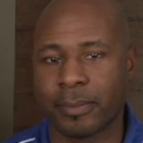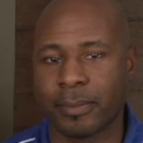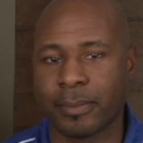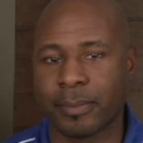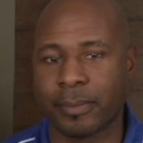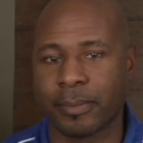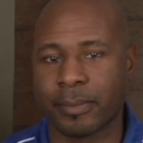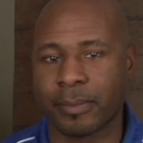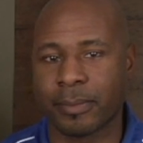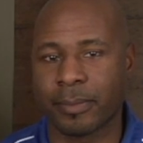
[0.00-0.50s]

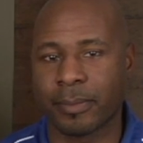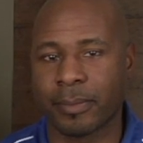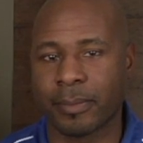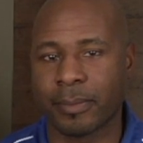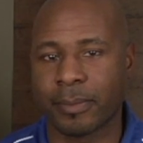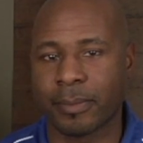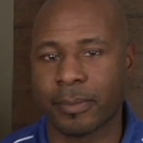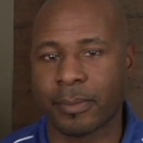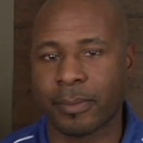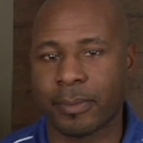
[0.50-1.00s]

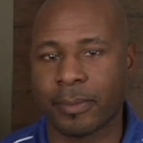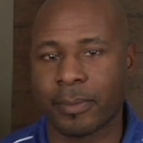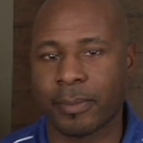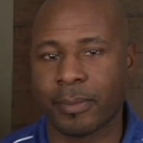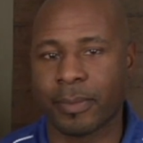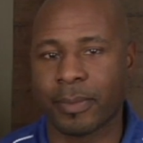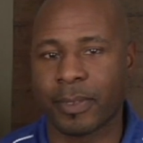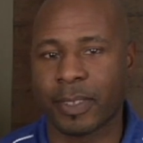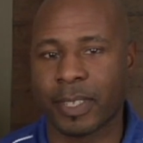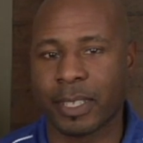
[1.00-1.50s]

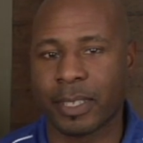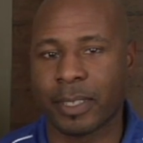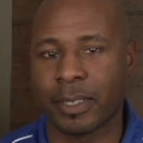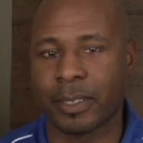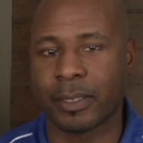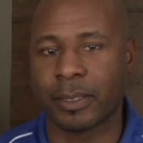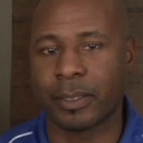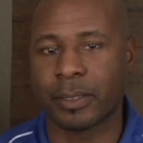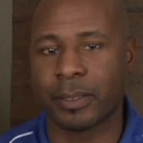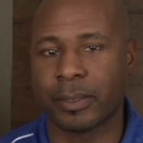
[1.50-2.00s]

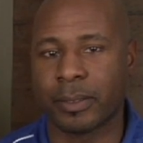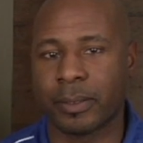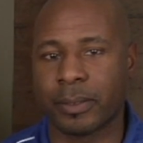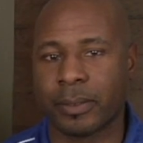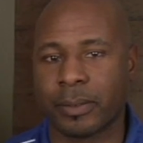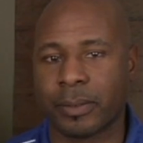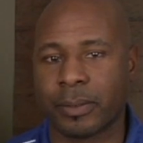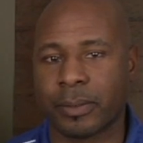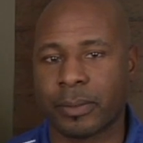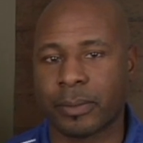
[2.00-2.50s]

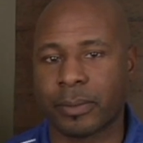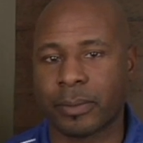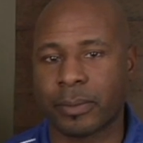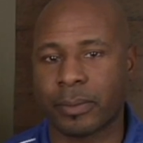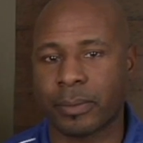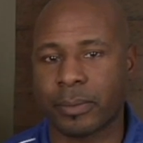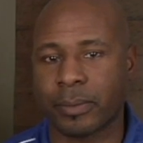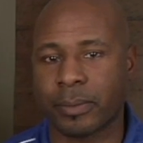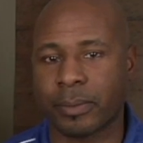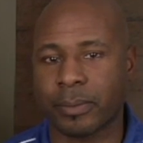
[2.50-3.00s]

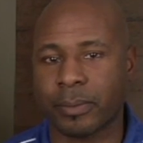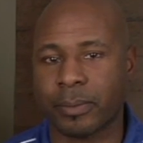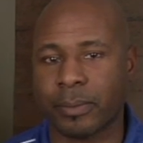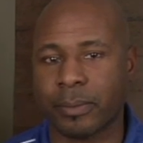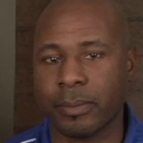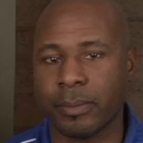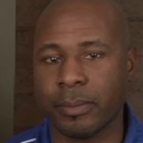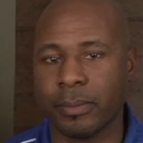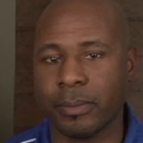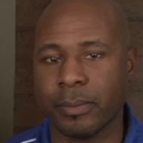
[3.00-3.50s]

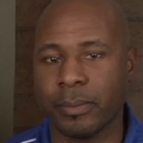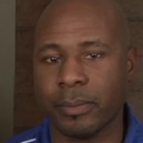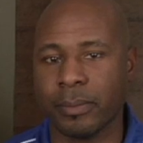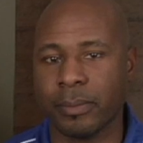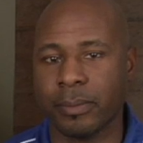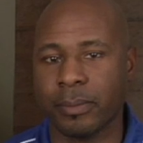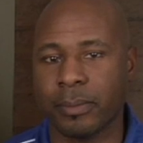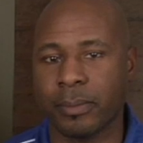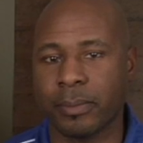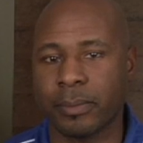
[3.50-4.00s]

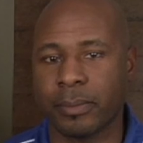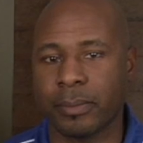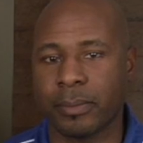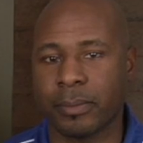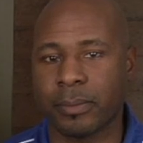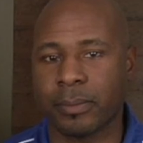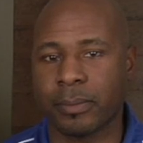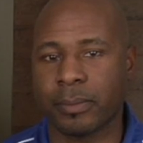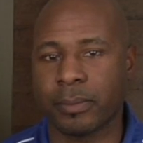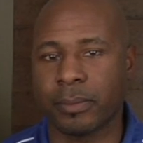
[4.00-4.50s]

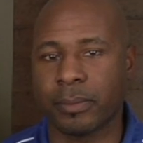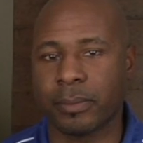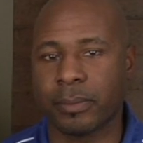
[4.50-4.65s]
[no speech]